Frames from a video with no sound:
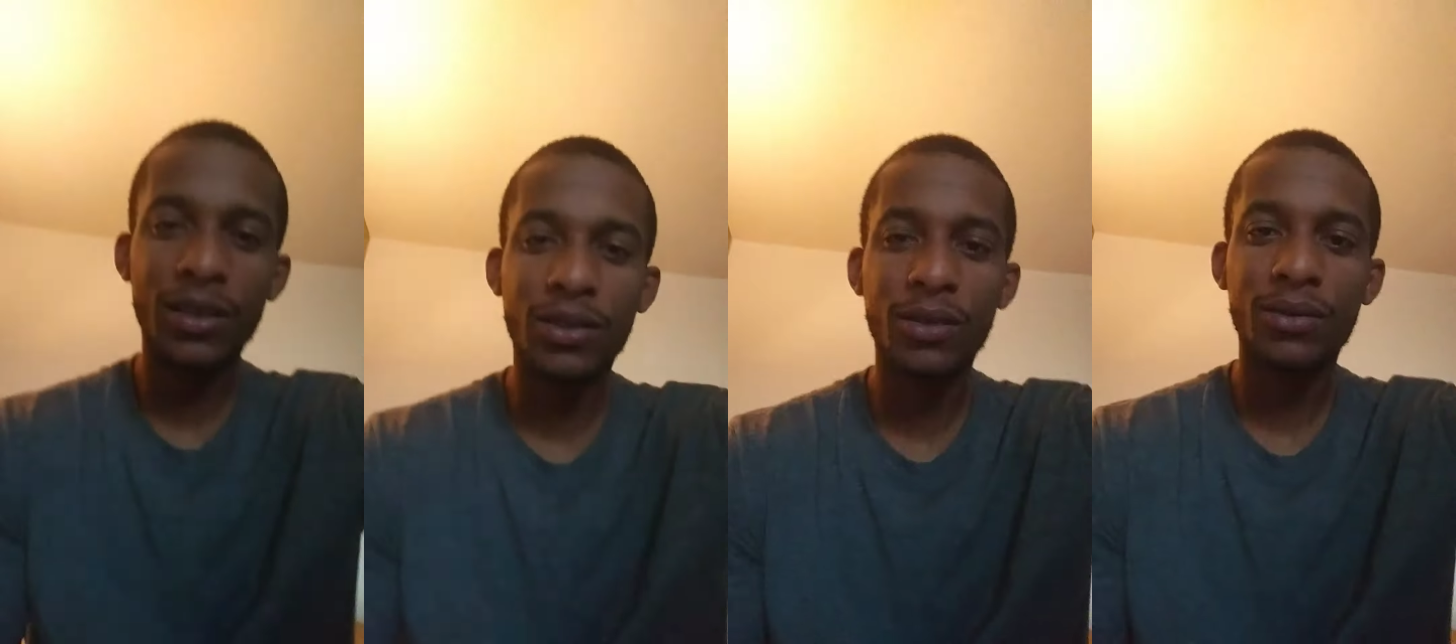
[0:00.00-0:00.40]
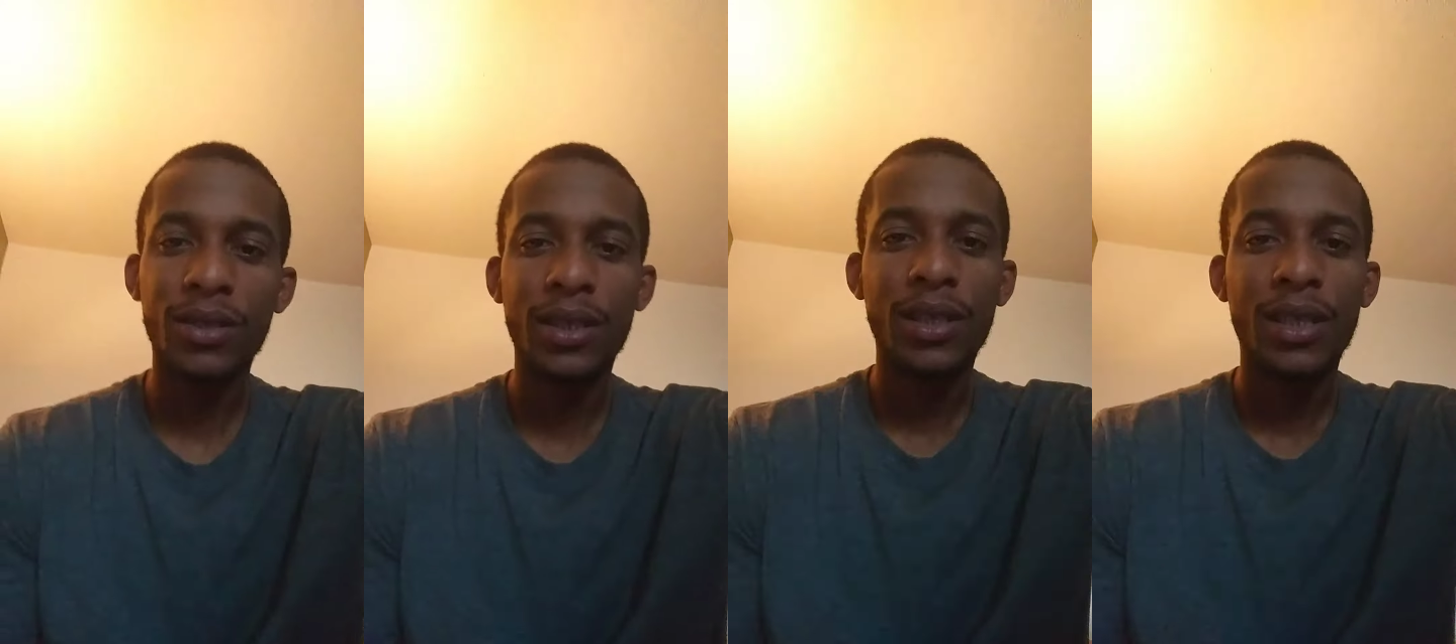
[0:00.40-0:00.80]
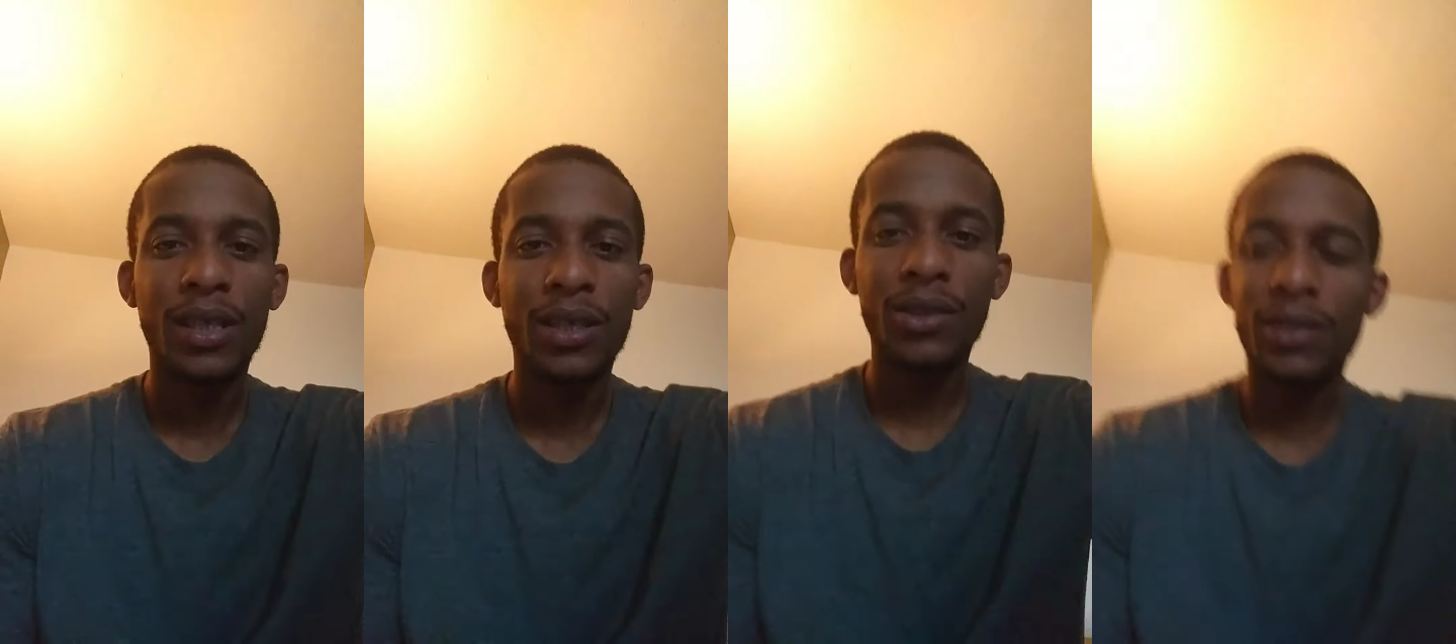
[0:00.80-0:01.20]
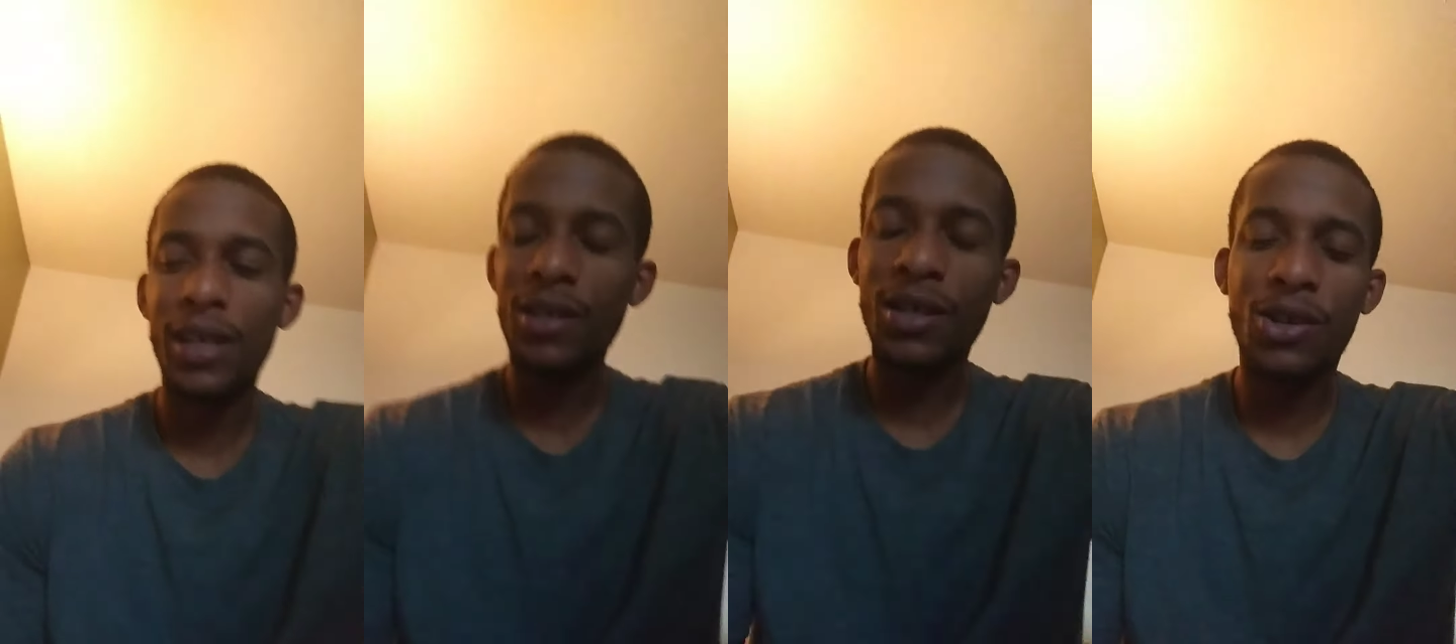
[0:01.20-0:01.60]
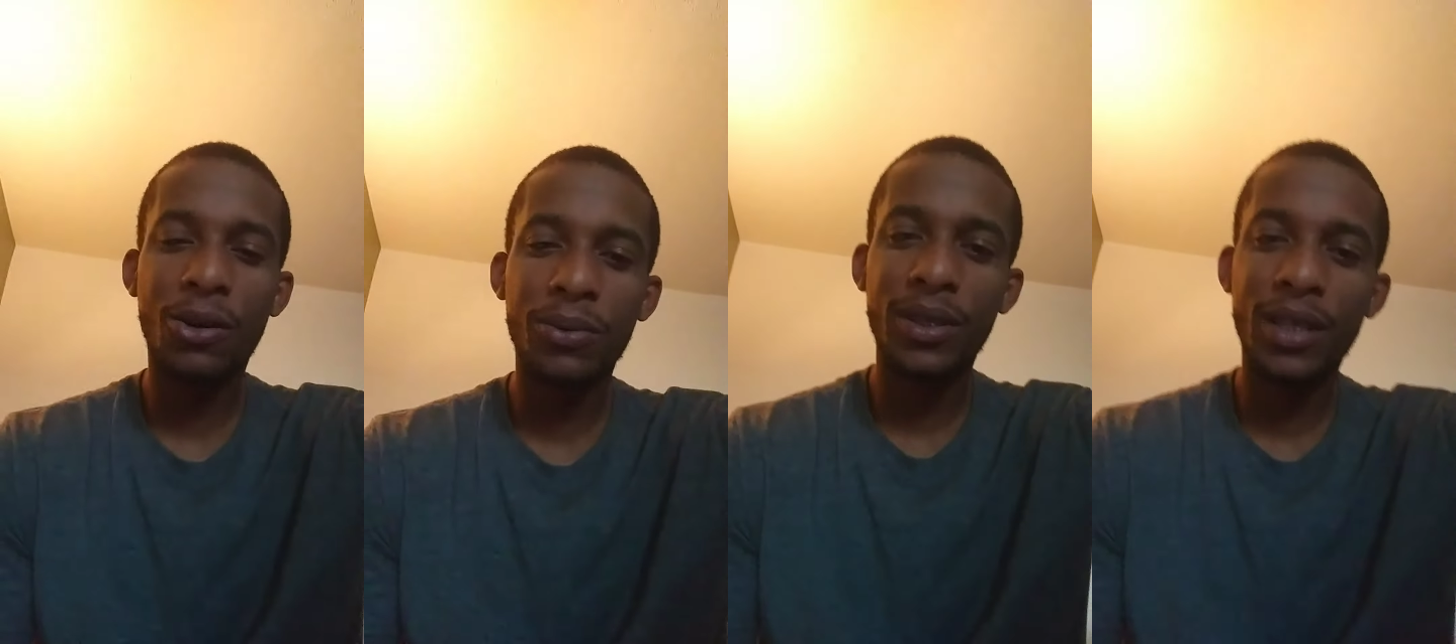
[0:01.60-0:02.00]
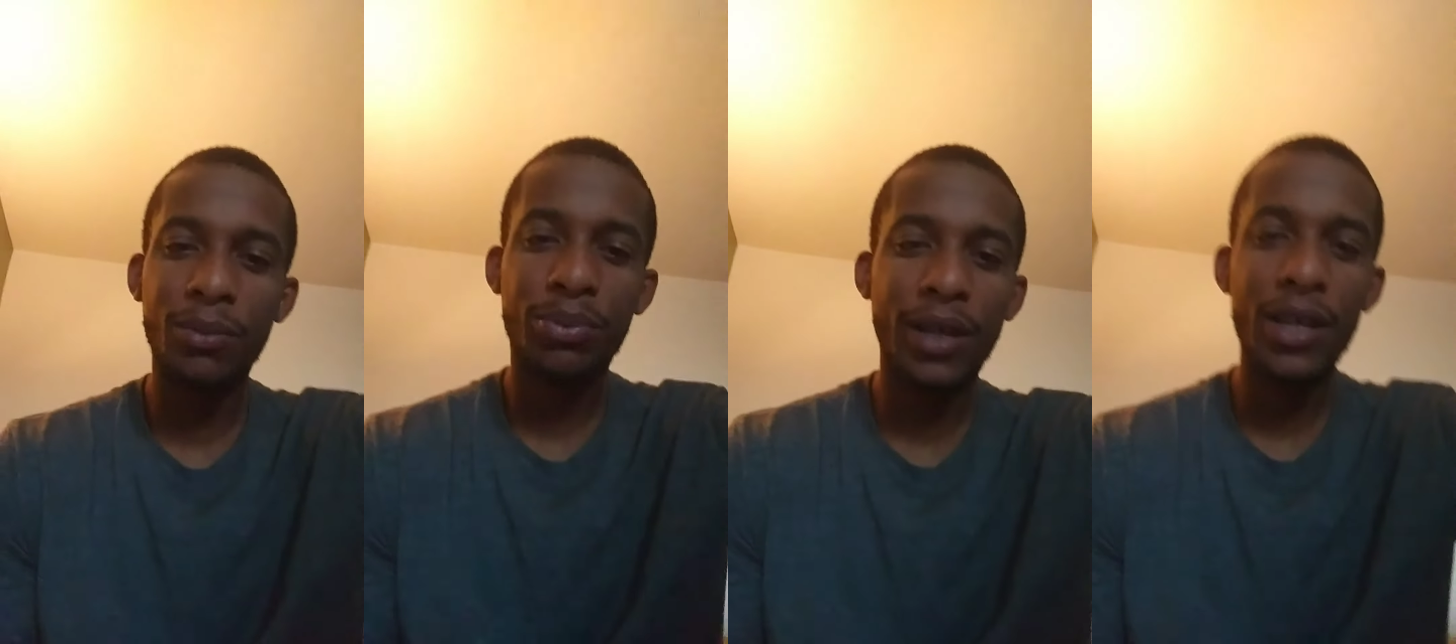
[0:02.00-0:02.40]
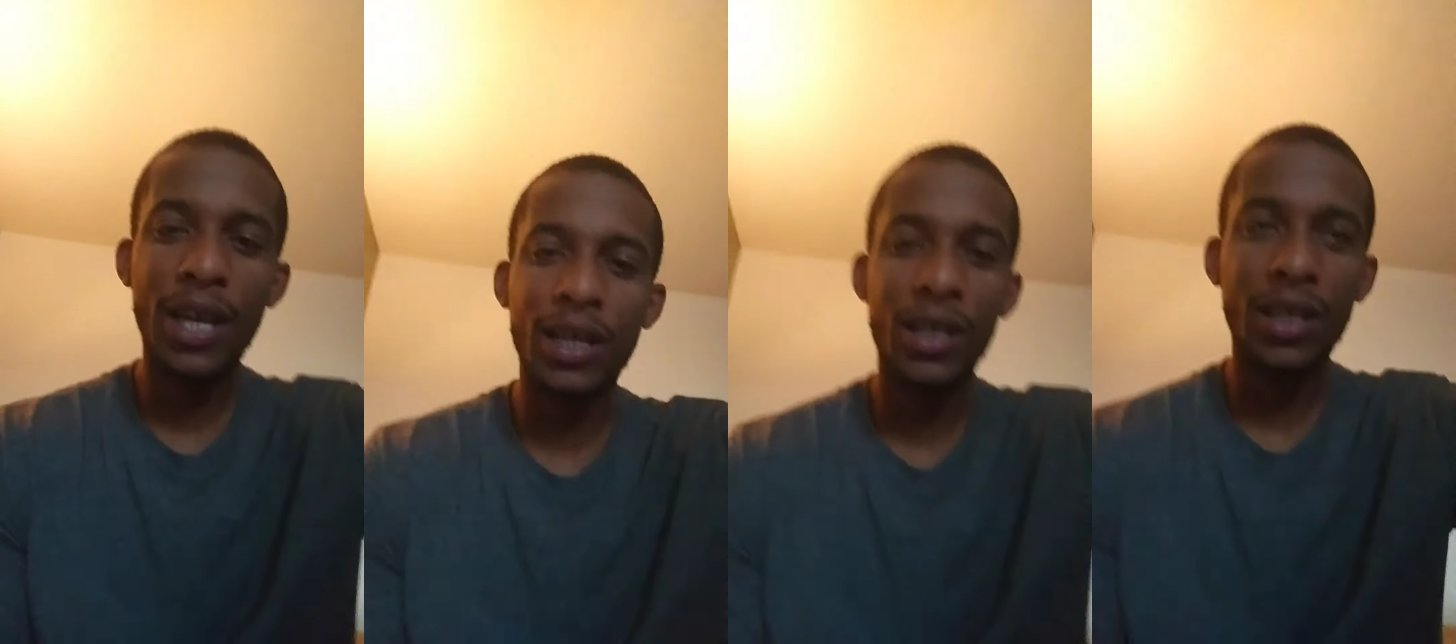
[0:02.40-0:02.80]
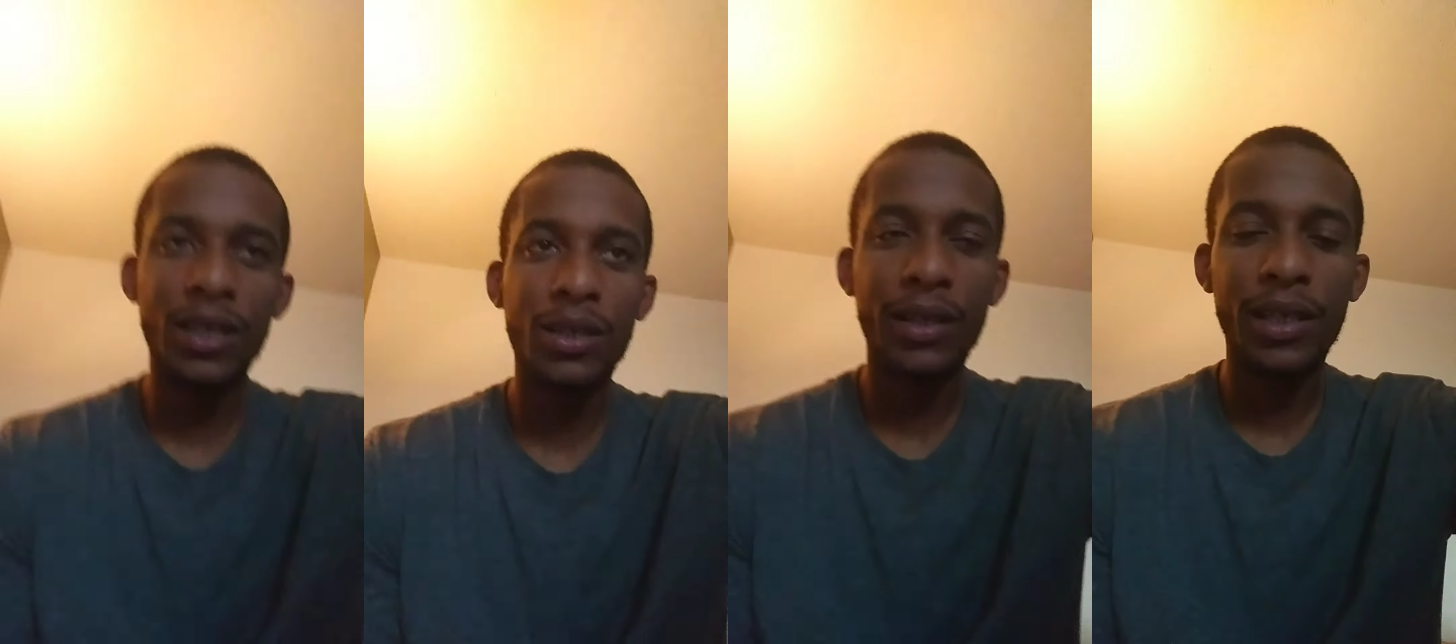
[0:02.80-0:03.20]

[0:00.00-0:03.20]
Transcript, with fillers: So how you get caught with the airport? How you had a gun in there?